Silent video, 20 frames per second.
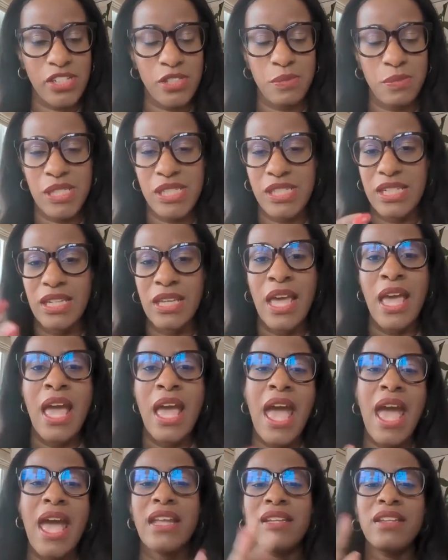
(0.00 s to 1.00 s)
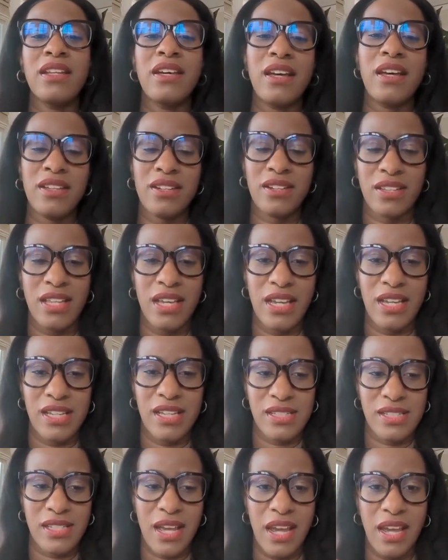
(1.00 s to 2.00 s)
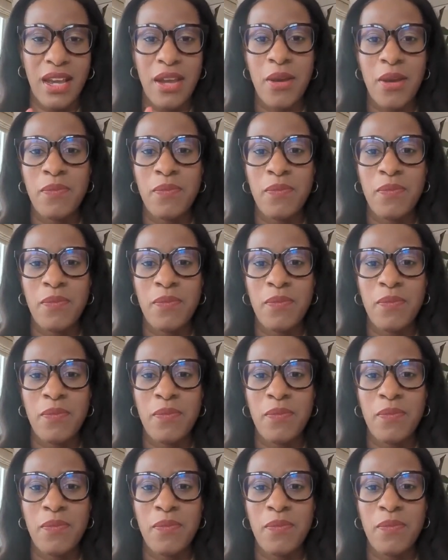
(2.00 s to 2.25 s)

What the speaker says: GPT? And the other thing is like